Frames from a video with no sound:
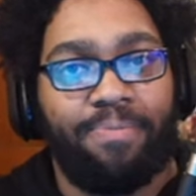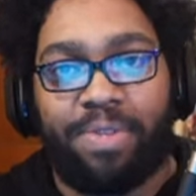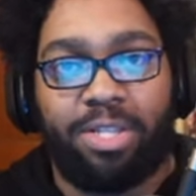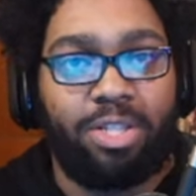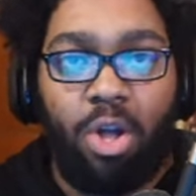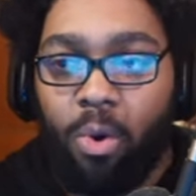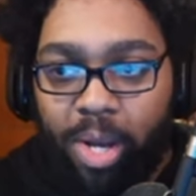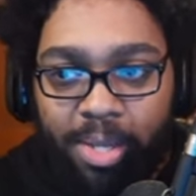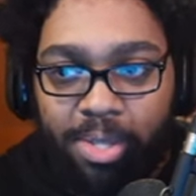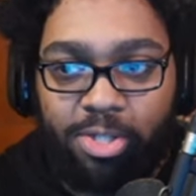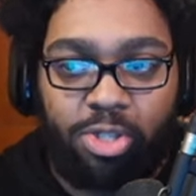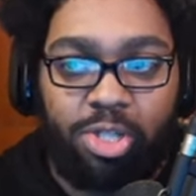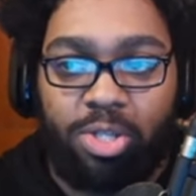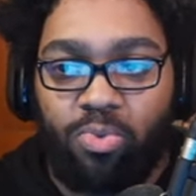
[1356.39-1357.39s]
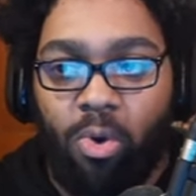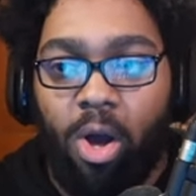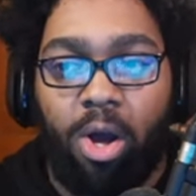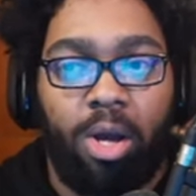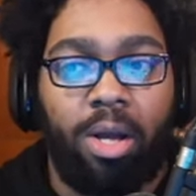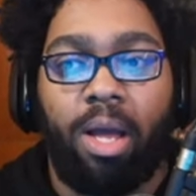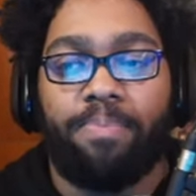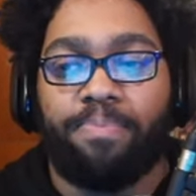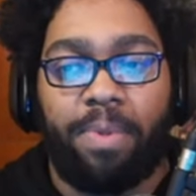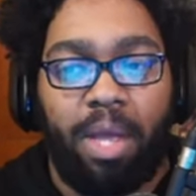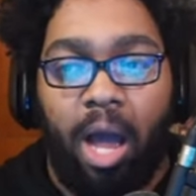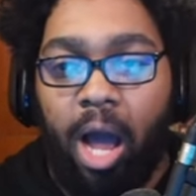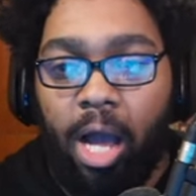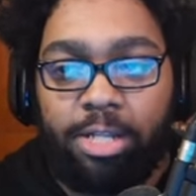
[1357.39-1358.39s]
there's no way this shit's wrong.
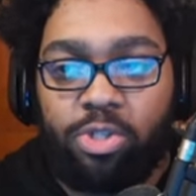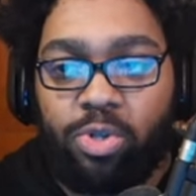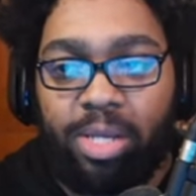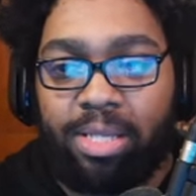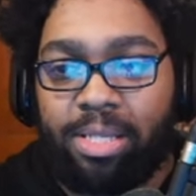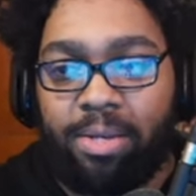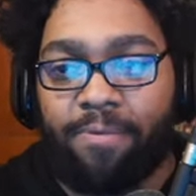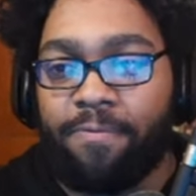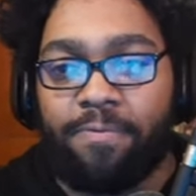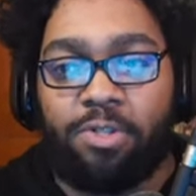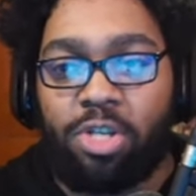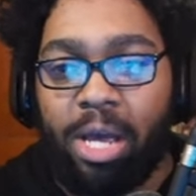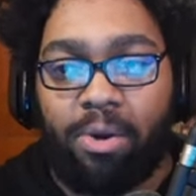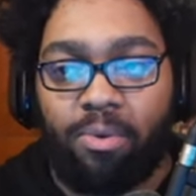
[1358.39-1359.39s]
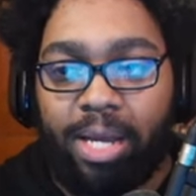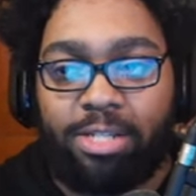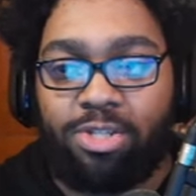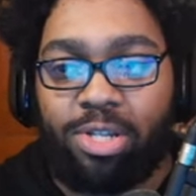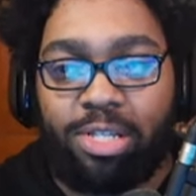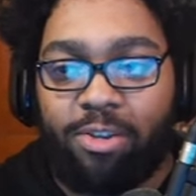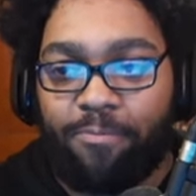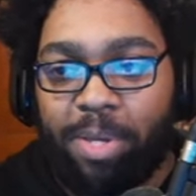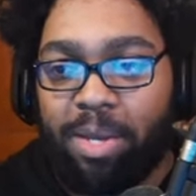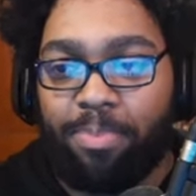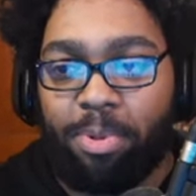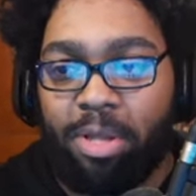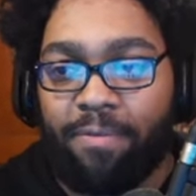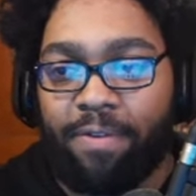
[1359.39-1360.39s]
Hundreds of generations of
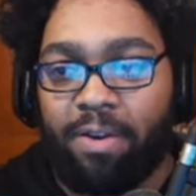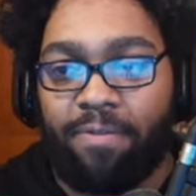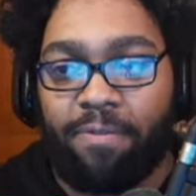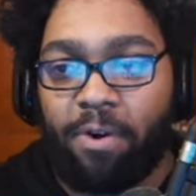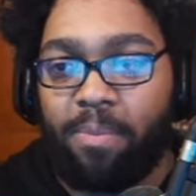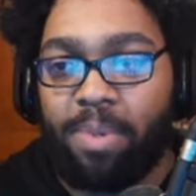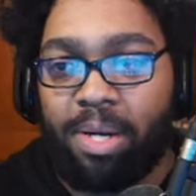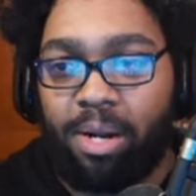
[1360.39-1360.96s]
people have confirmed it